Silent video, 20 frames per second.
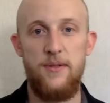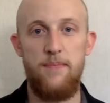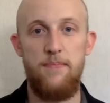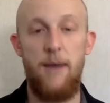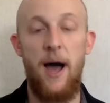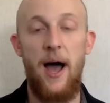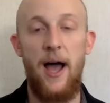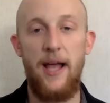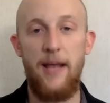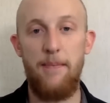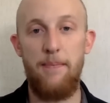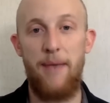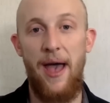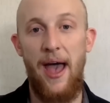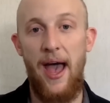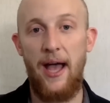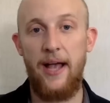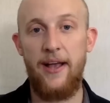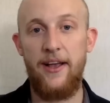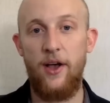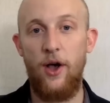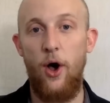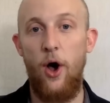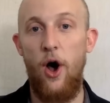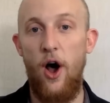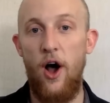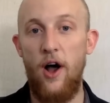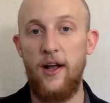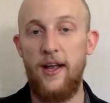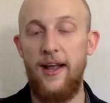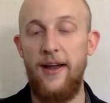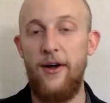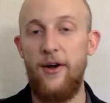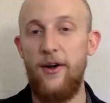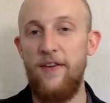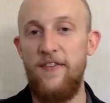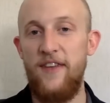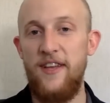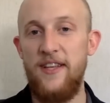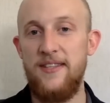buying back Hawk
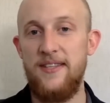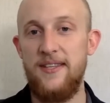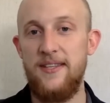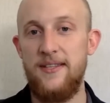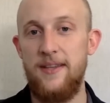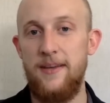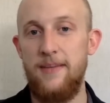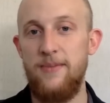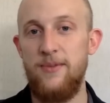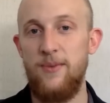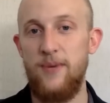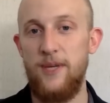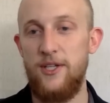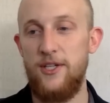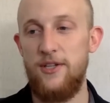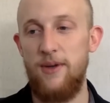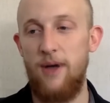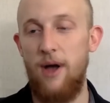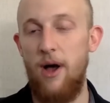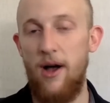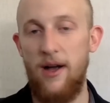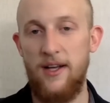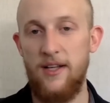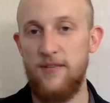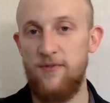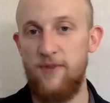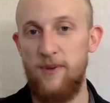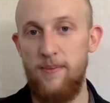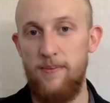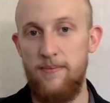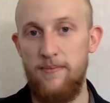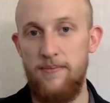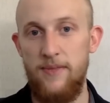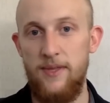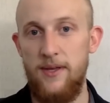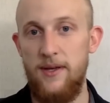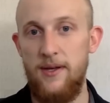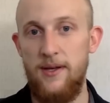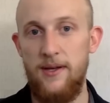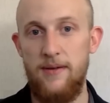air defense systems, which Hawk is from
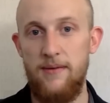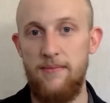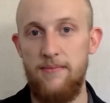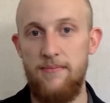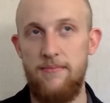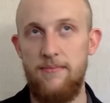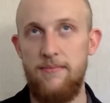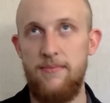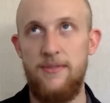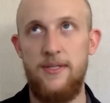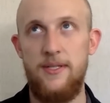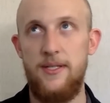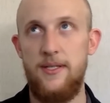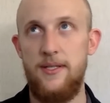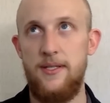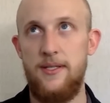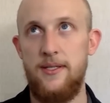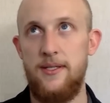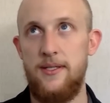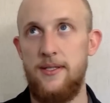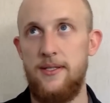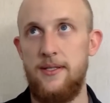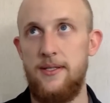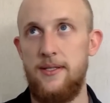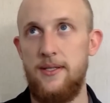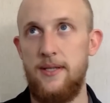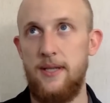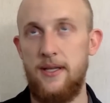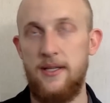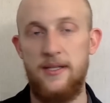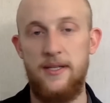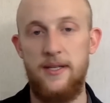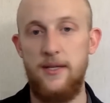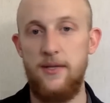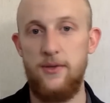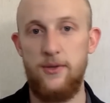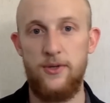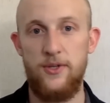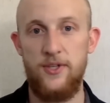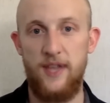the
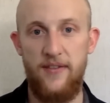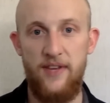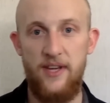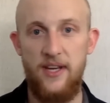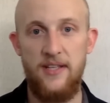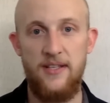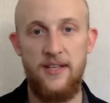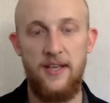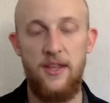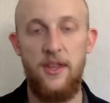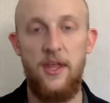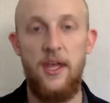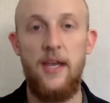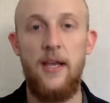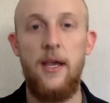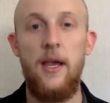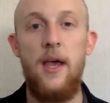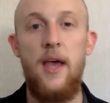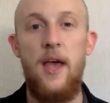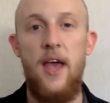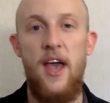60s or 70s, I think,